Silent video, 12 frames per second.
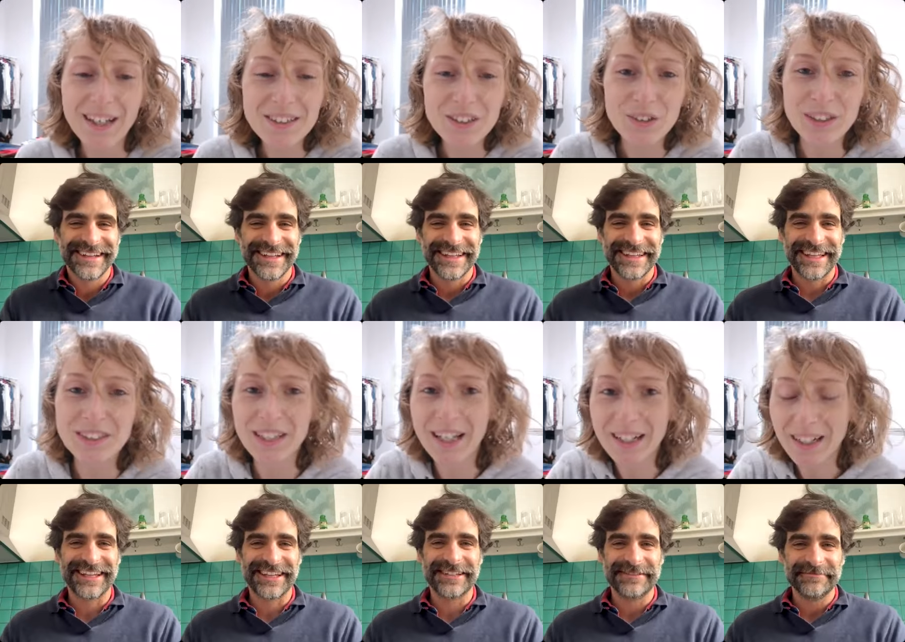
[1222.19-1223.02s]
Speaker 1: answer
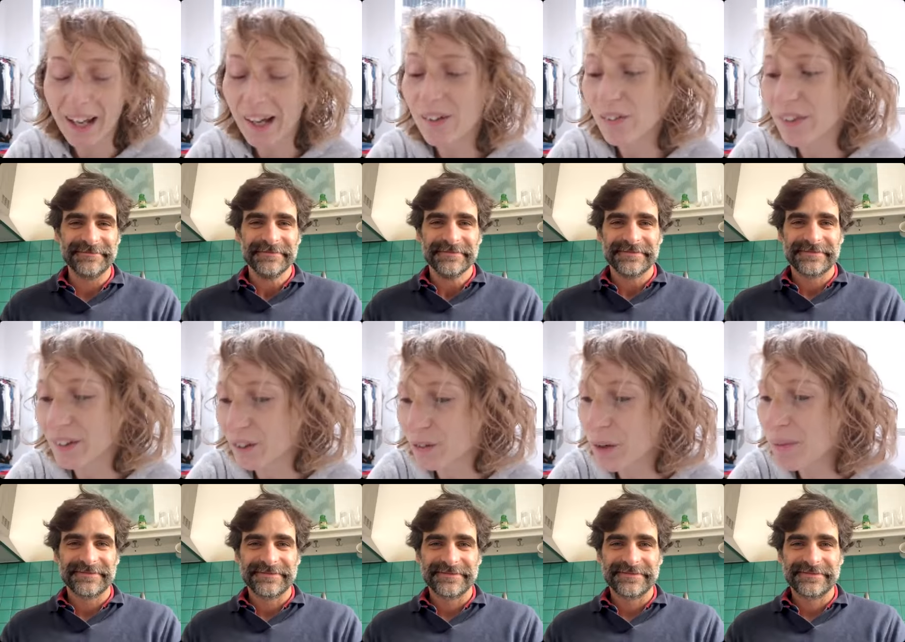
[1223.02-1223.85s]
is getting out
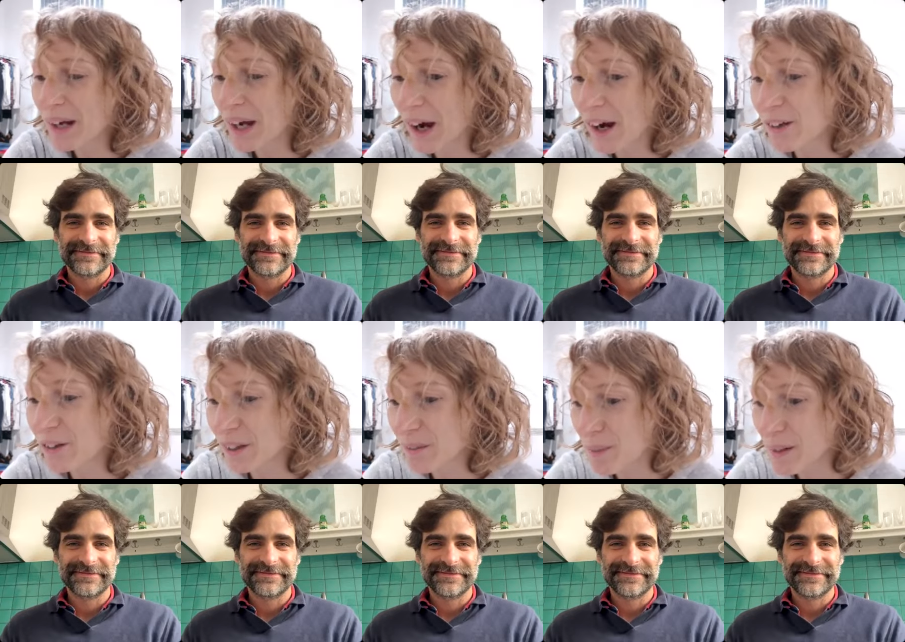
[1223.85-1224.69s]
there. Grab a car or
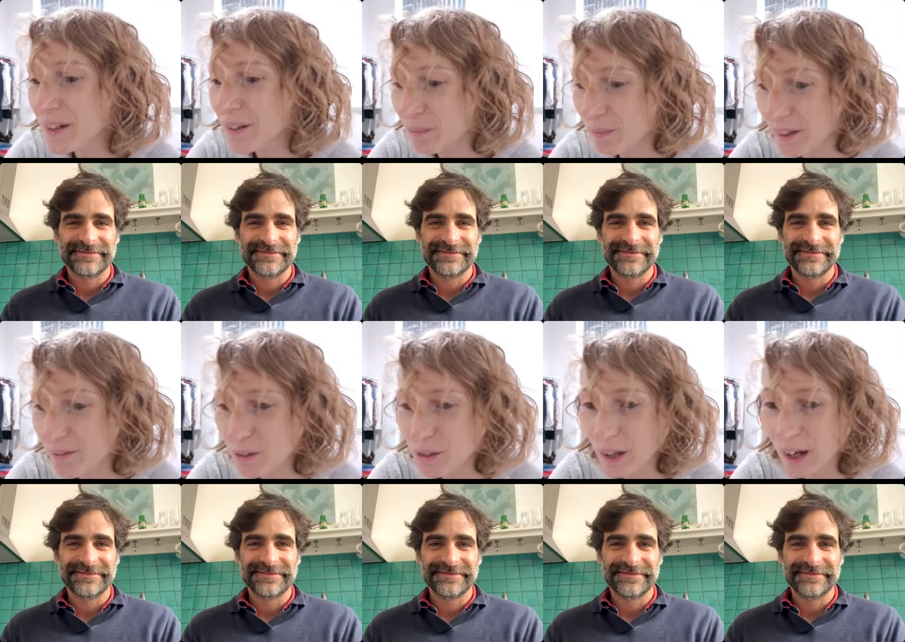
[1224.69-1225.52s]
a bike or
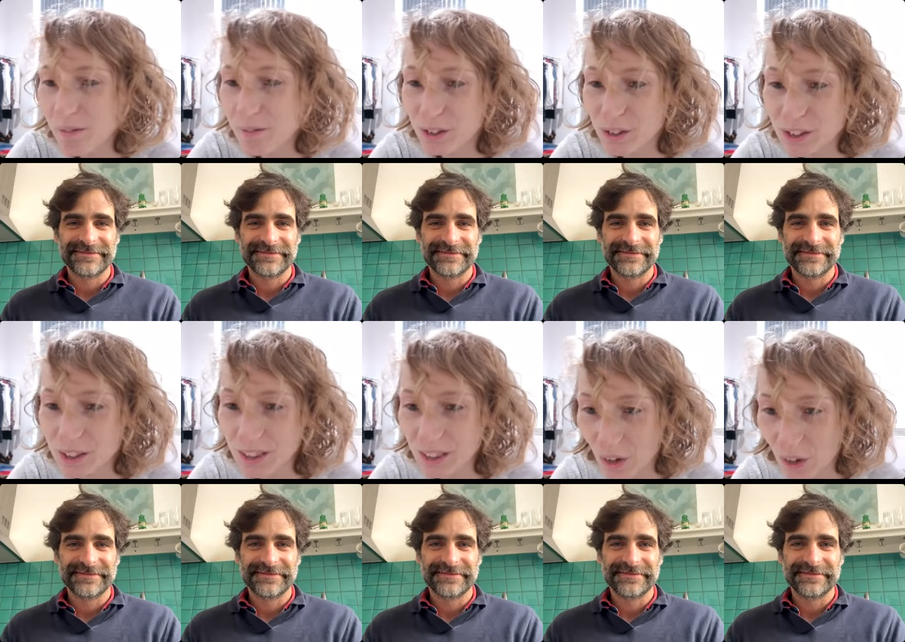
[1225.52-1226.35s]
whatever you have and just
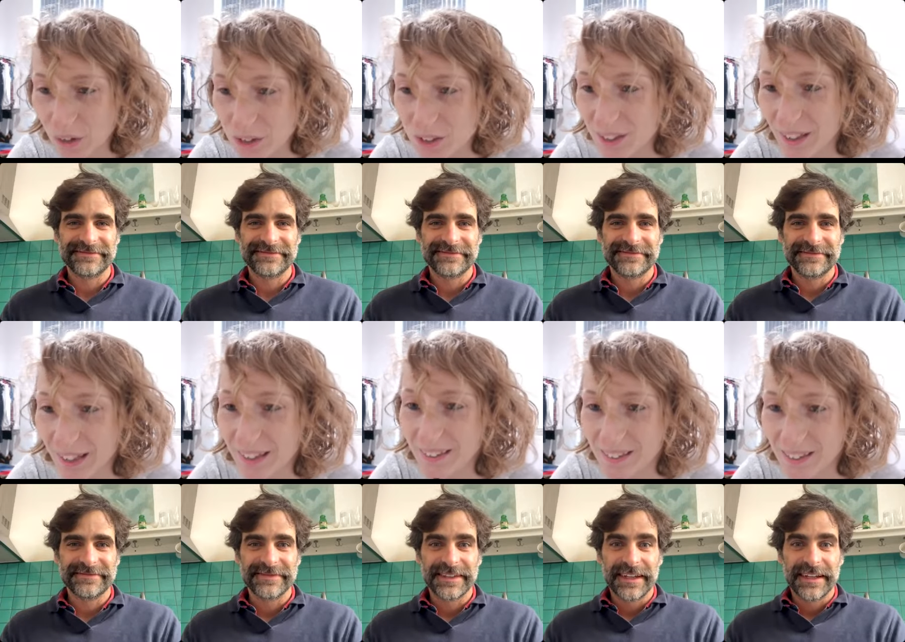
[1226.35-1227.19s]
get lost
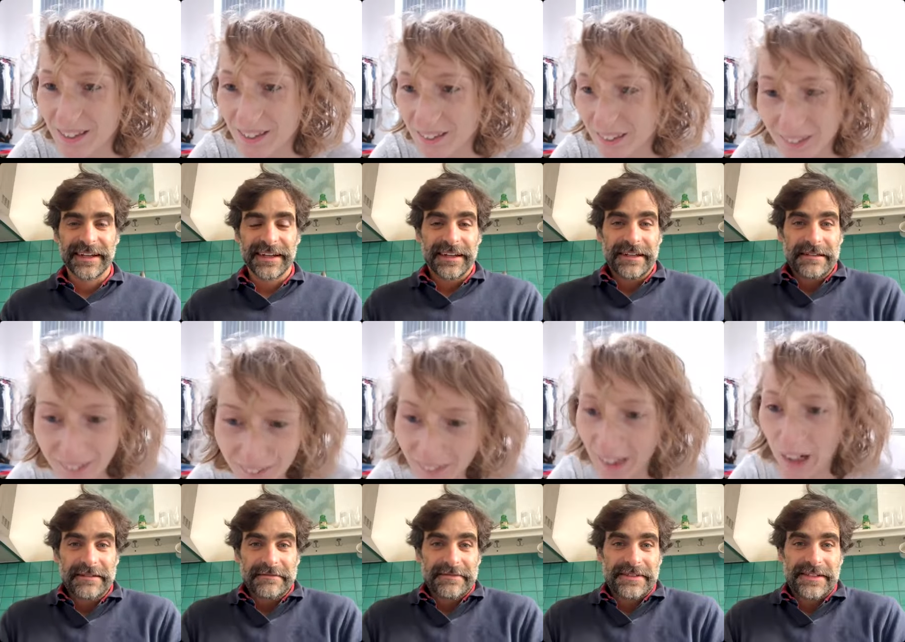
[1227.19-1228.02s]
in the
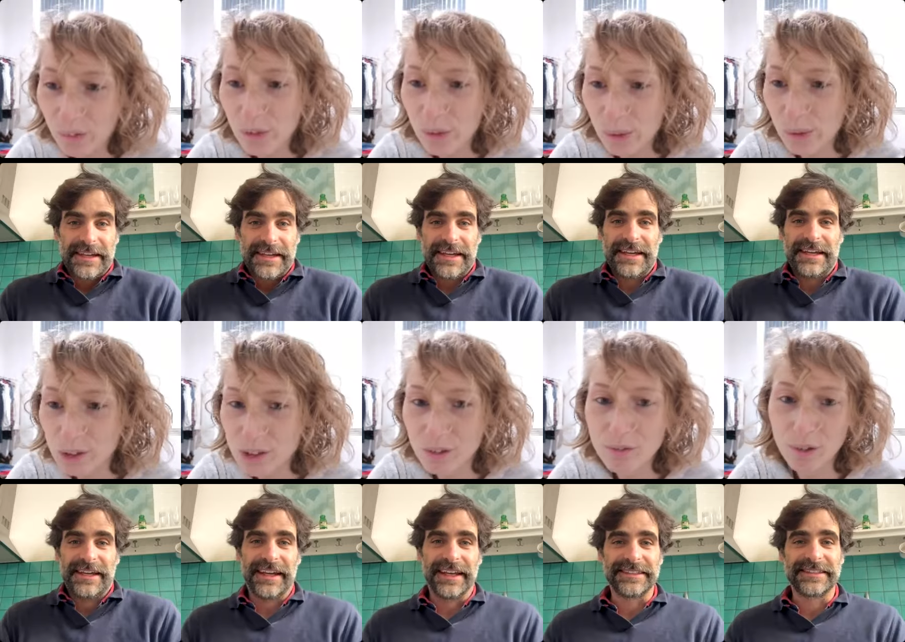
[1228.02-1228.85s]
Speaker 2: outdoors
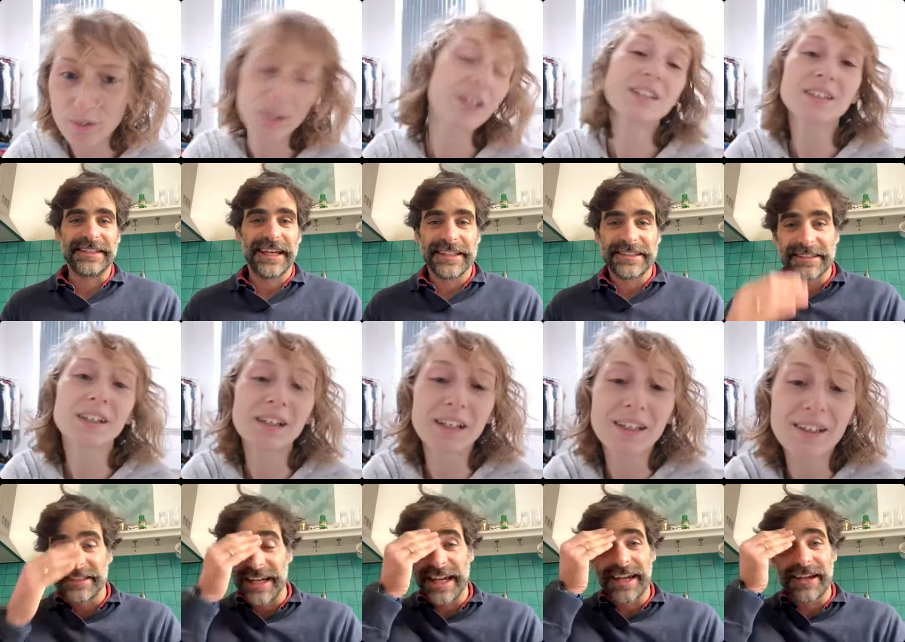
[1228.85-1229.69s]
of
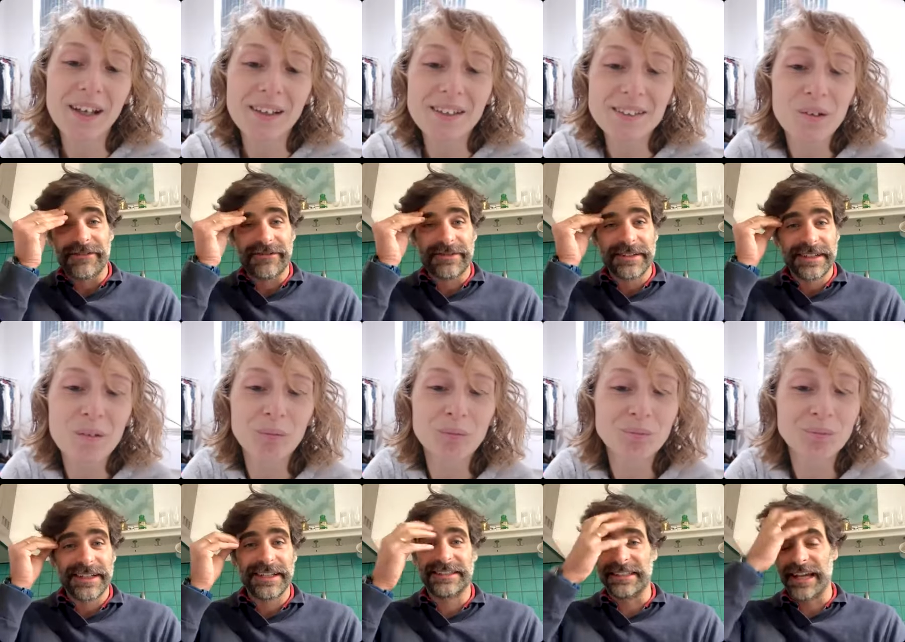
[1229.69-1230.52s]
Tuscany. Yes.
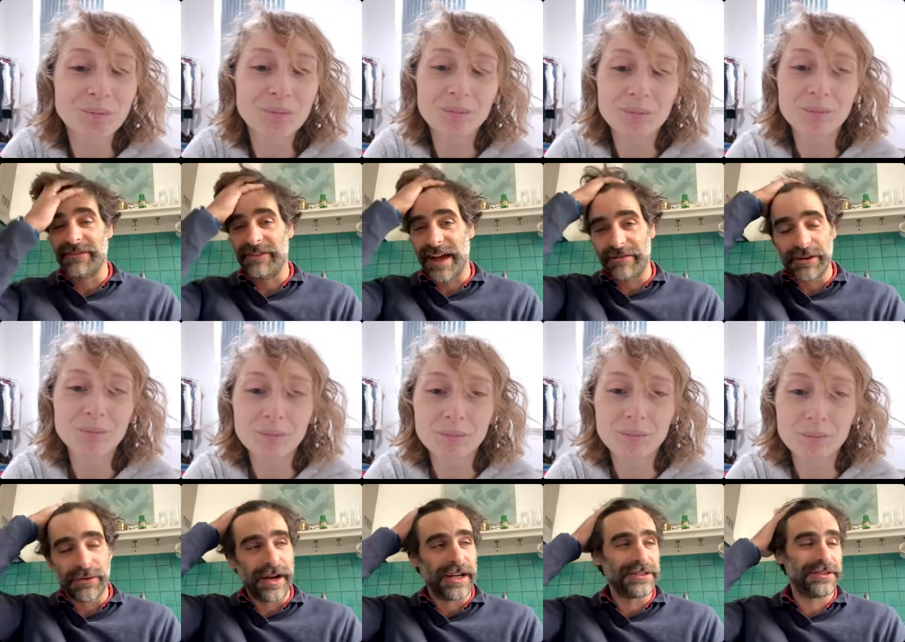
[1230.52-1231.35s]
Safe
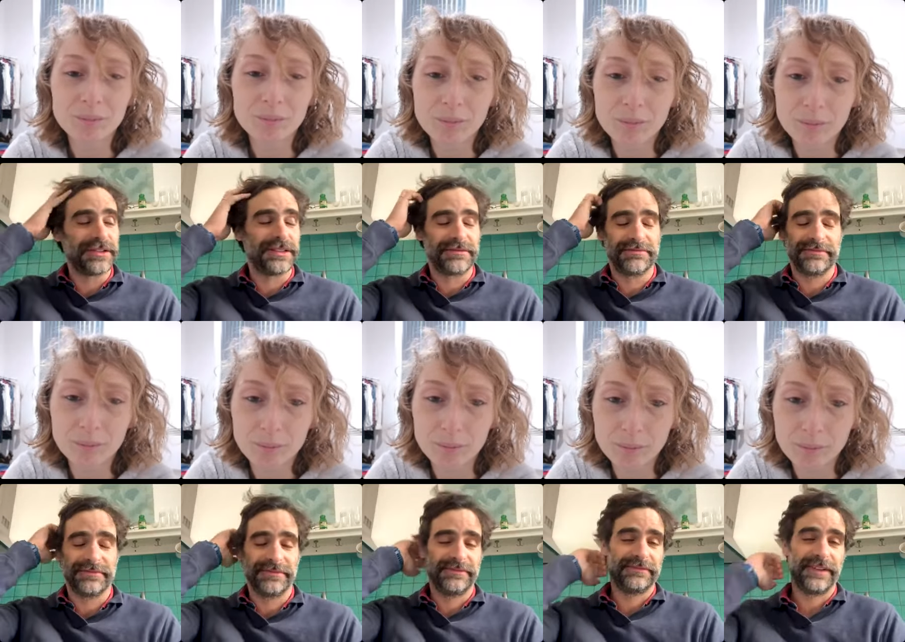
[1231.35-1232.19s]
everywhere, so you just
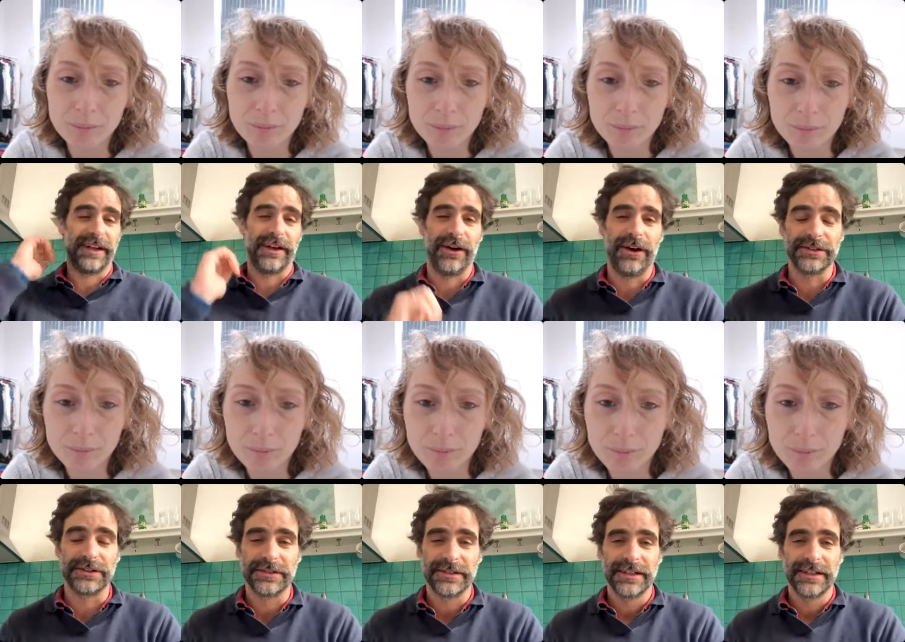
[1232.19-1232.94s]
lost.